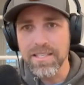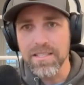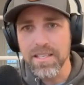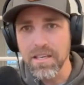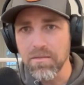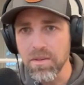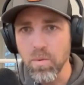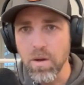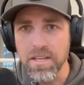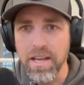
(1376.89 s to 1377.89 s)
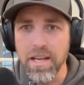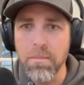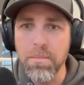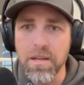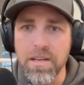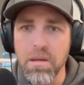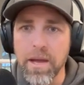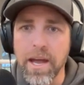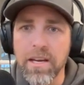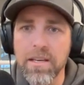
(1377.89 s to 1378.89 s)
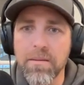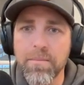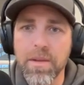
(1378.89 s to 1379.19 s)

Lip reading: because they give you a day up and a day back.